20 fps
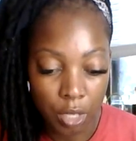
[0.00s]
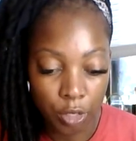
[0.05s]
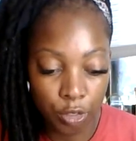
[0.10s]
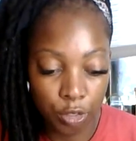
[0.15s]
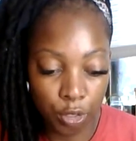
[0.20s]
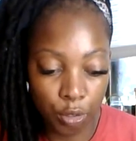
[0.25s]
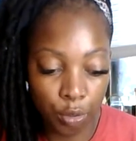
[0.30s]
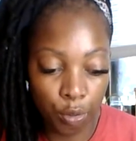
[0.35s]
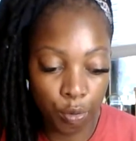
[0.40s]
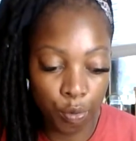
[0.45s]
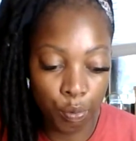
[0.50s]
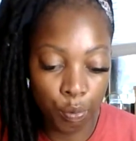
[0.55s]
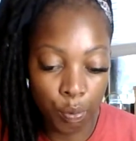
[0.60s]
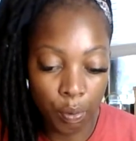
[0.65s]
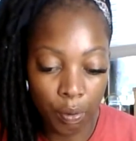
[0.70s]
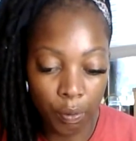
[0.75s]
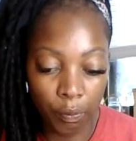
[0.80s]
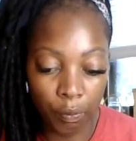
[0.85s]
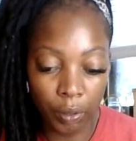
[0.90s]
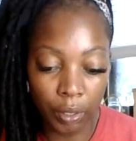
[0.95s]
to
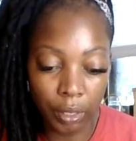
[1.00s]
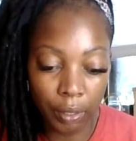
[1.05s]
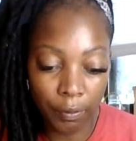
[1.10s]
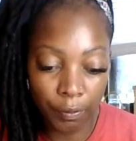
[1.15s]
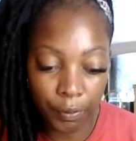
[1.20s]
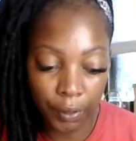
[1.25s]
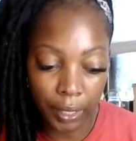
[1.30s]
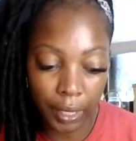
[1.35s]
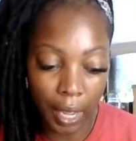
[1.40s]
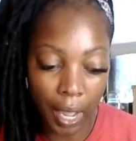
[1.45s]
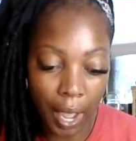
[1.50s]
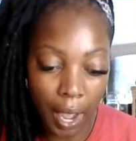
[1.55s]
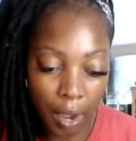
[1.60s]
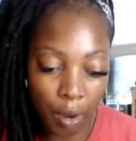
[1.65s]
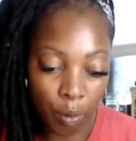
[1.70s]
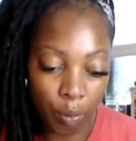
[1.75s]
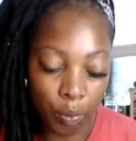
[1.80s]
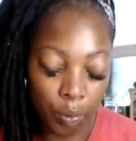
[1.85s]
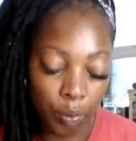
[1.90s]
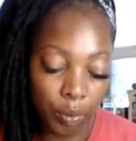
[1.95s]
really figure
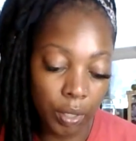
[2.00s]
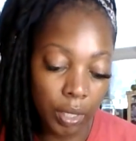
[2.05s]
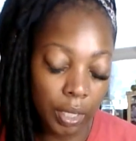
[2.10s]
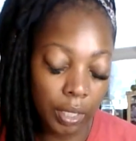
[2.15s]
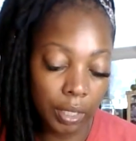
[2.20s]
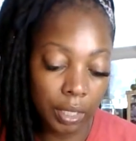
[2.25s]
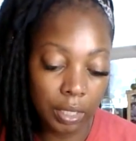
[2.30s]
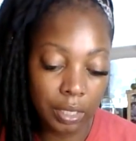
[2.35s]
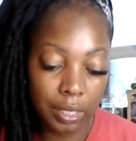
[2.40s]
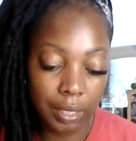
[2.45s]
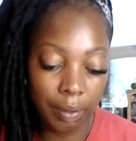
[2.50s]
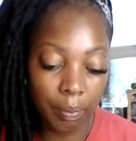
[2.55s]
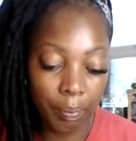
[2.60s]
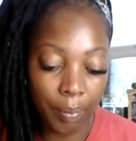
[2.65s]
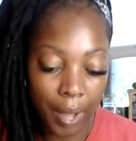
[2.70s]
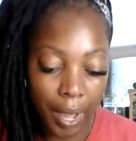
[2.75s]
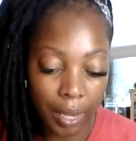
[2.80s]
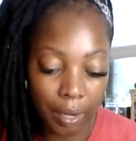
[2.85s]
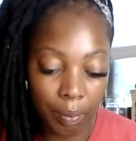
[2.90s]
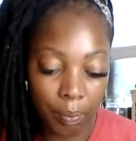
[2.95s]
out and get to the
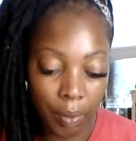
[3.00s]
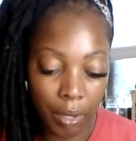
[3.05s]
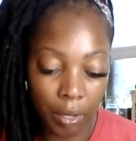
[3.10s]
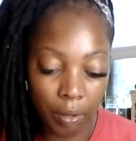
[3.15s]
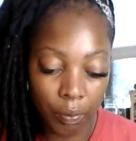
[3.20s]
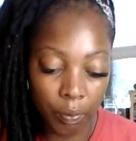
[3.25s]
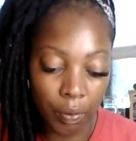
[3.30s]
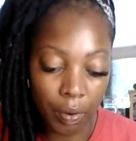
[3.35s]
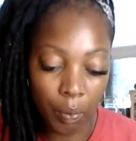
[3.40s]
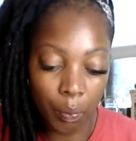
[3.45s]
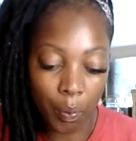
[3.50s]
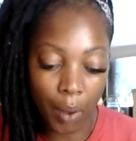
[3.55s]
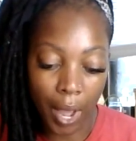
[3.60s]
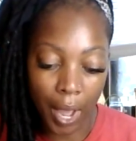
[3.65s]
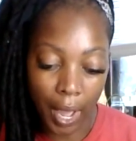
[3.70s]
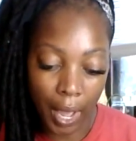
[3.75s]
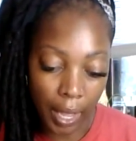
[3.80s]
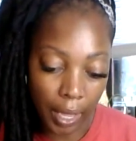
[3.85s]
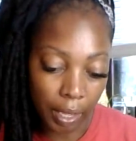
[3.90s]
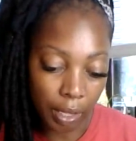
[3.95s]
bottom of
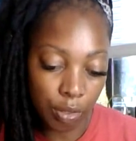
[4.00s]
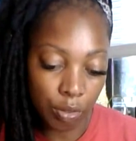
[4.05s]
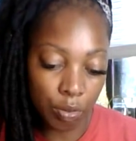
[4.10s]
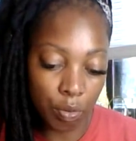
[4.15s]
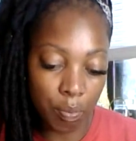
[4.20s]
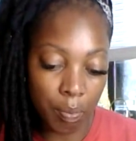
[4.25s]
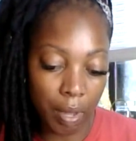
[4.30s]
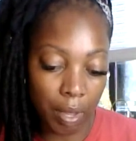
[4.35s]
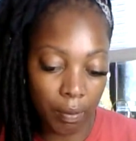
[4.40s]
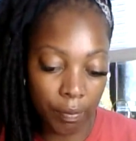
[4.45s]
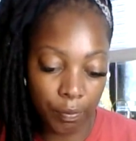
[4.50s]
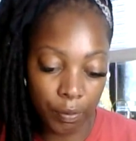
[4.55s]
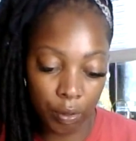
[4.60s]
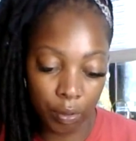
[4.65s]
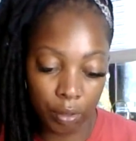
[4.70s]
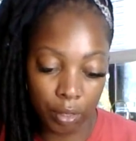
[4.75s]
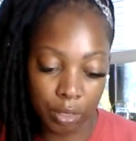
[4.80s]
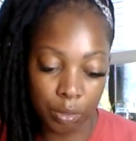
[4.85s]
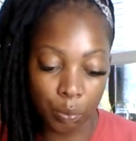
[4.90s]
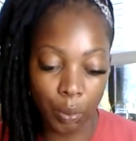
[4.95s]
why you may feel
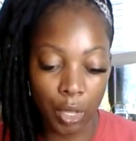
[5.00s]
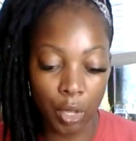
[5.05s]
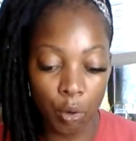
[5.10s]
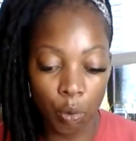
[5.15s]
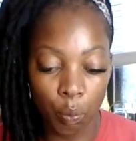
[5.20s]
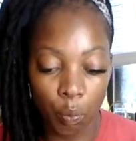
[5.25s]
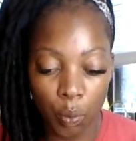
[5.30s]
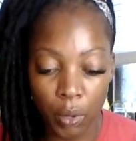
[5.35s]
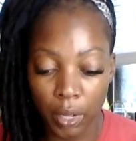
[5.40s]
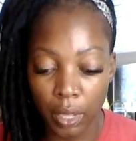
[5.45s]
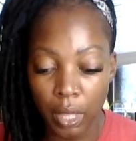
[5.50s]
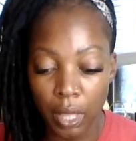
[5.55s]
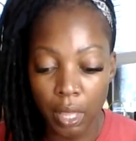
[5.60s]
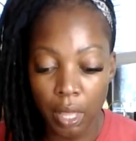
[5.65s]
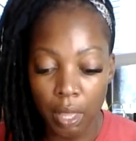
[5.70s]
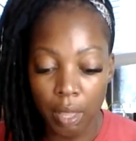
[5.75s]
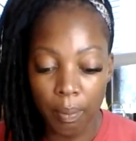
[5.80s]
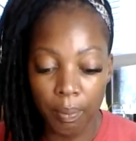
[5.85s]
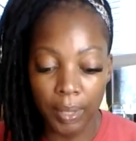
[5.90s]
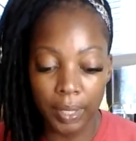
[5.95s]
this way or what
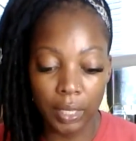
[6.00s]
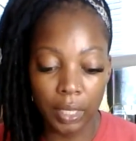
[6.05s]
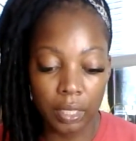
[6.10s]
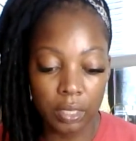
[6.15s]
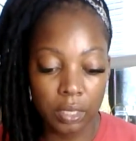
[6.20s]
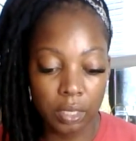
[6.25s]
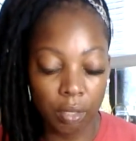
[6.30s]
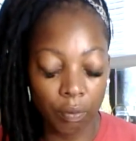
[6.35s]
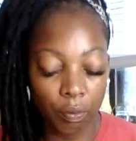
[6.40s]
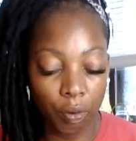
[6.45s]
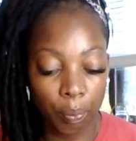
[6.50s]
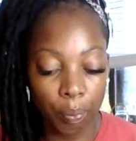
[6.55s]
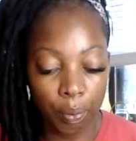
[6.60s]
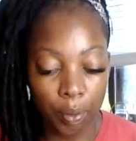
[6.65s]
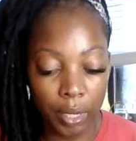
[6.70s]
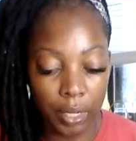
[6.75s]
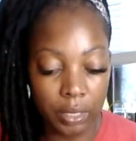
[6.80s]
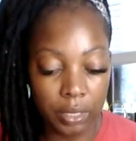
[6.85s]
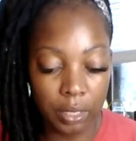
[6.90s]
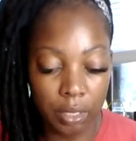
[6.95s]
begins to
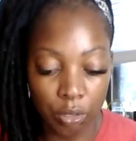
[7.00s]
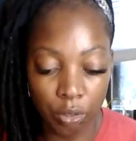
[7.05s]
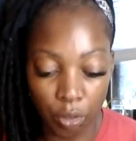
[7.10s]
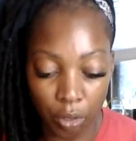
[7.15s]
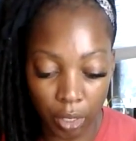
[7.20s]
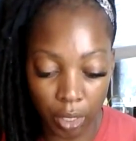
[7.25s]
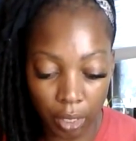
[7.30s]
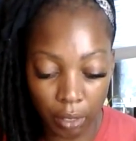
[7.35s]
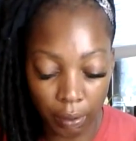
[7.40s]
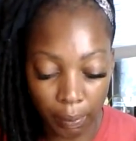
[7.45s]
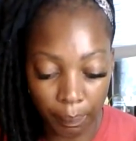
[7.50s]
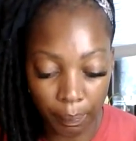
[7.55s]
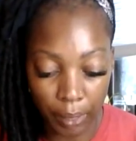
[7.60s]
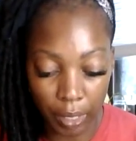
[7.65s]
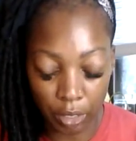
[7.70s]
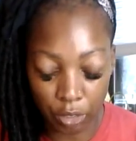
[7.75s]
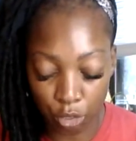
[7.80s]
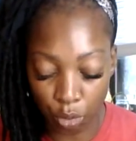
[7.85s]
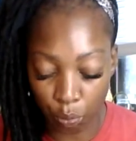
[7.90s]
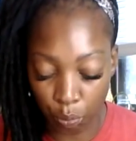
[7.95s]
repress your um,
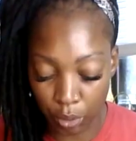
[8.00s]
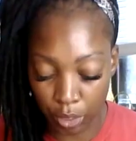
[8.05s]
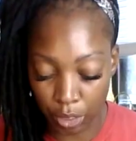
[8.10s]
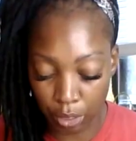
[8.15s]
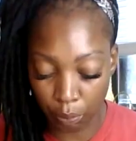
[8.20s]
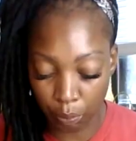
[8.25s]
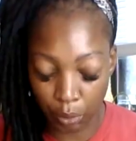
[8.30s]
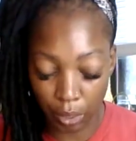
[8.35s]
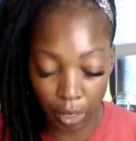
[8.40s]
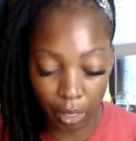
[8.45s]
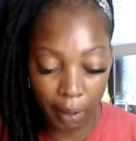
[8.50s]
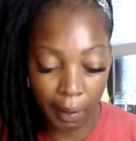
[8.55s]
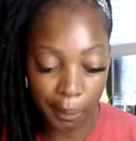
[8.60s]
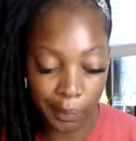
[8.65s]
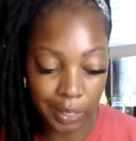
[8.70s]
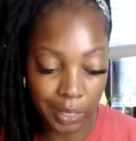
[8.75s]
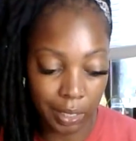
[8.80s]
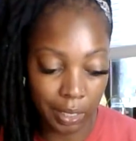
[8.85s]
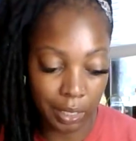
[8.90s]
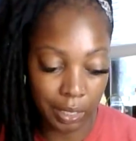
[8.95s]
intuition when it
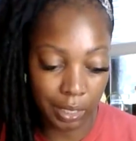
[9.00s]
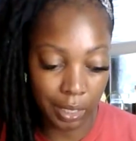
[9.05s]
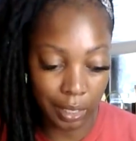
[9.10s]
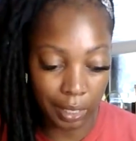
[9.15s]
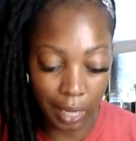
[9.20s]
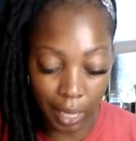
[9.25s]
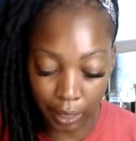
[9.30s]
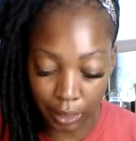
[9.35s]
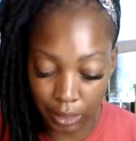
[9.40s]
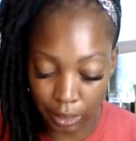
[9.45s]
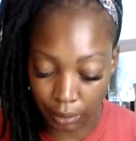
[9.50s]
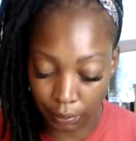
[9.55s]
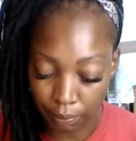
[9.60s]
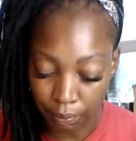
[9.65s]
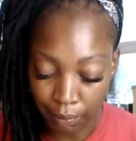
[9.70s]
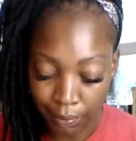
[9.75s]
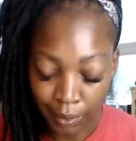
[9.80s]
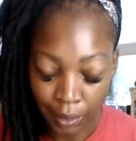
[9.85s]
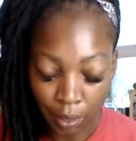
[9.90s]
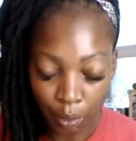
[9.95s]
comes to this connection
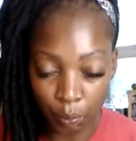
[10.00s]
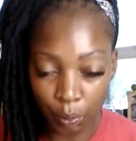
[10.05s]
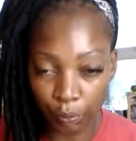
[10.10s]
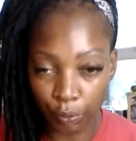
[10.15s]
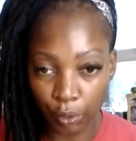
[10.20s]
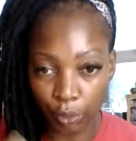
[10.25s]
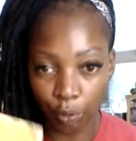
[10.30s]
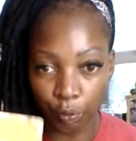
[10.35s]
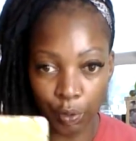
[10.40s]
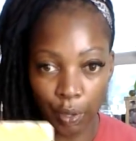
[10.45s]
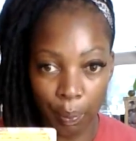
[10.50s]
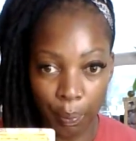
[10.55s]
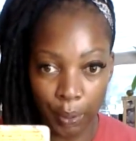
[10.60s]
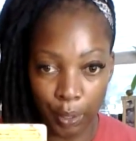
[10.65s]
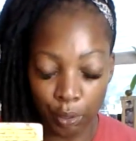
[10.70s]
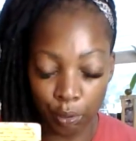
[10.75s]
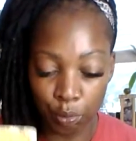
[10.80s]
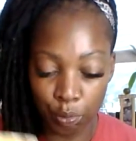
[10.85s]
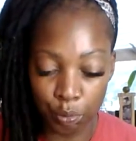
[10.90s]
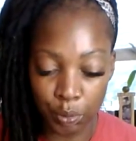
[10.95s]
with the three of
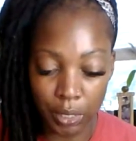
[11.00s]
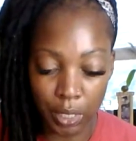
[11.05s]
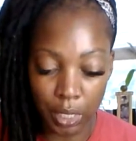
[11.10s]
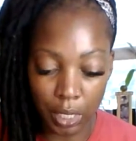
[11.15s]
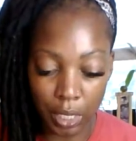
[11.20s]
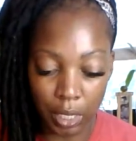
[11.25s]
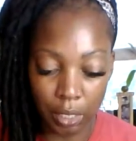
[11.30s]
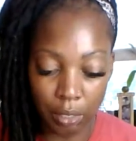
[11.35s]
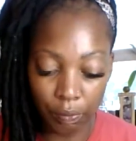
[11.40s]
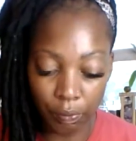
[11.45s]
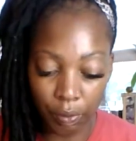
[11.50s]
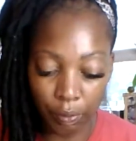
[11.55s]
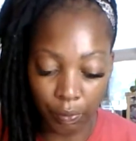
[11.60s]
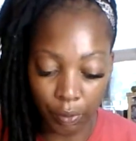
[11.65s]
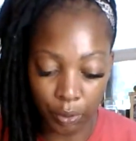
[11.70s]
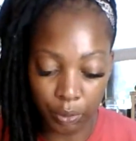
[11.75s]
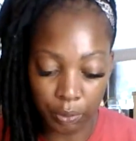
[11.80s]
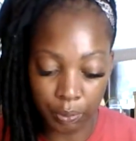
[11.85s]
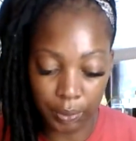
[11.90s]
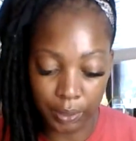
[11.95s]
pentacles here in a
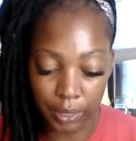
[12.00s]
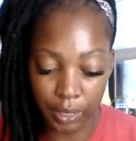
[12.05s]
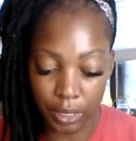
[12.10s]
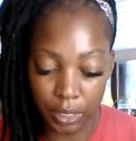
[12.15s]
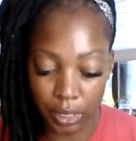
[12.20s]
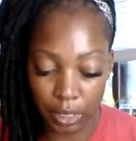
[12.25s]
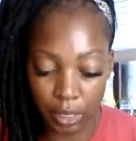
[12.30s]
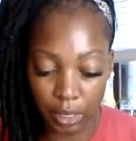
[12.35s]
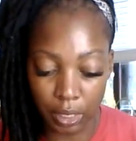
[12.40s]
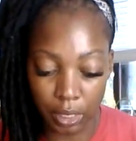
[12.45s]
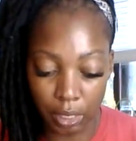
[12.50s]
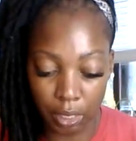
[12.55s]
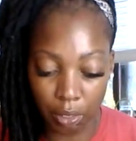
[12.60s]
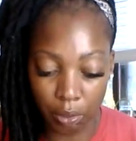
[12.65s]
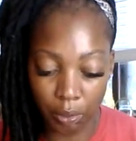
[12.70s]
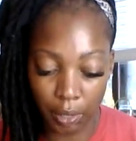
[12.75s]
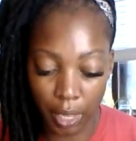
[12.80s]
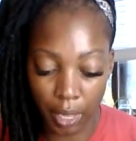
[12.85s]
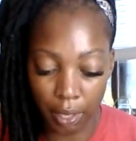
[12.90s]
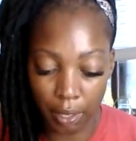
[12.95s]
reverse position
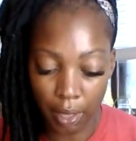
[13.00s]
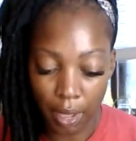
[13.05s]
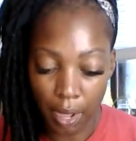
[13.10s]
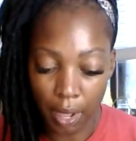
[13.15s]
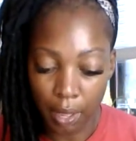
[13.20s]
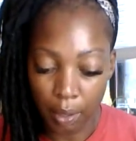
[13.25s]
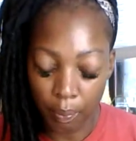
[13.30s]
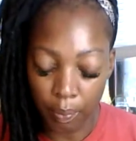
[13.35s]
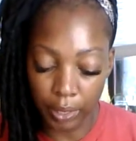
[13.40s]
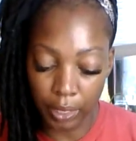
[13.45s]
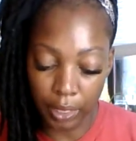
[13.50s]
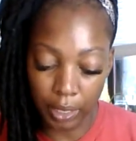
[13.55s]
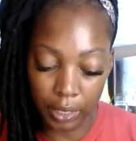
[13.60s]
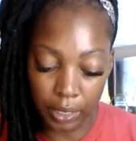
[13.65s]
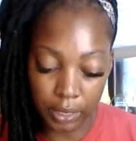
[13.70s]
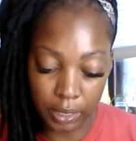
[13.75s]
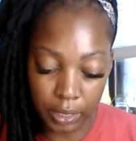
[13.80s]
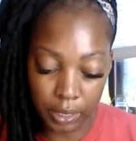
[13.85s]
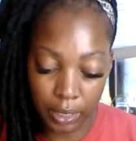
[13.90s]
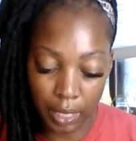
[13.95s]
okay
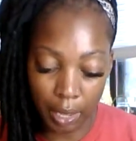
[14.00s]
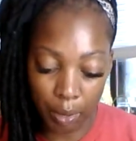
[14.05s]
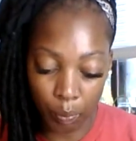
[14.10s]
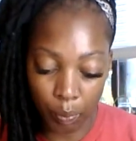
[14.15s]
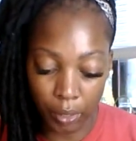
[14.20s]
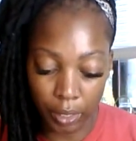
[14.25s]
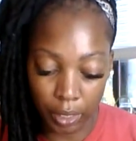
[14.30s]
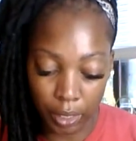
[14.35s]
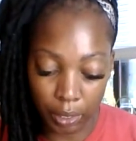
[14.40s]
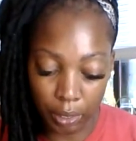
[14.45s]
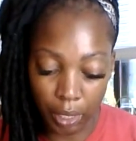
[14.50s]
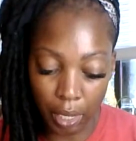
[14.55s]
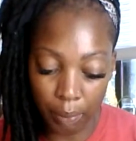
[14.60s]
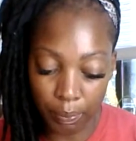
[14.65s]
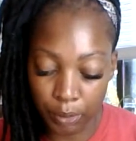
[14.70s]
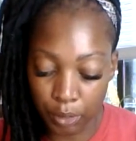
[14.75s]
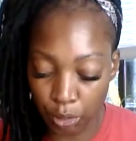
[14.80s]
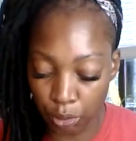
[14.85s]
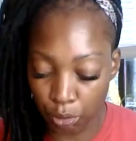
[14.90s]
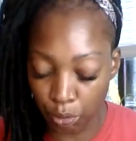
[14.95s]
because it's like when it
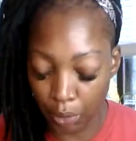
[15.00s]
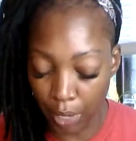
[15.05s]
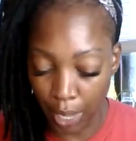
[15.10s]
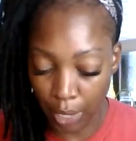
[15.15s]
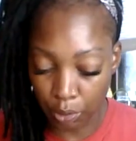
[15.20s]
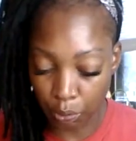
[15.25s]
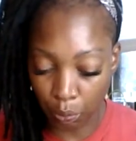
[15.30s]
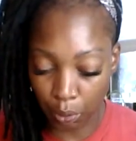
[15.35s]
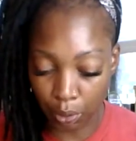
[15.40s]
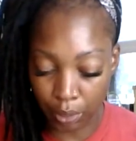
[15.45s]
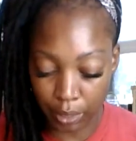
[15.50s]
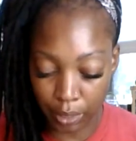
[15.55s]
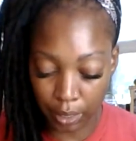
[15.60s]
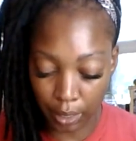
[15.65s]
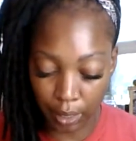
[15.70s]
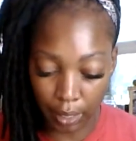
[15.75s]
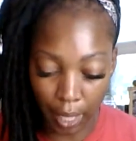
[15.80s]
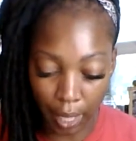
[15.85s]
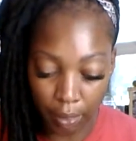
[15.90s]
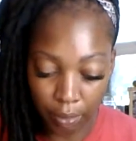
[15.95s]
comes to you guys working
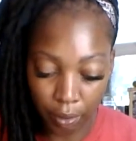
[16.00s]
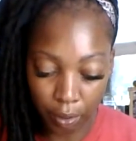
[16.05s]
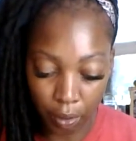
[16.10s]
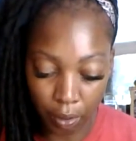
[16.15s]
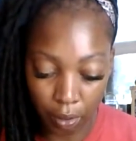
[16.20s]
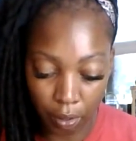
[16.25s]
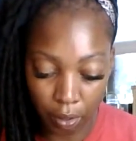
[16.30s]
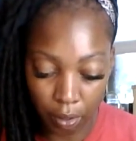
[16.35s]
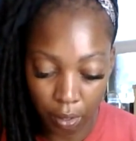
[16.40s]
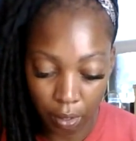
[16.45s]
together,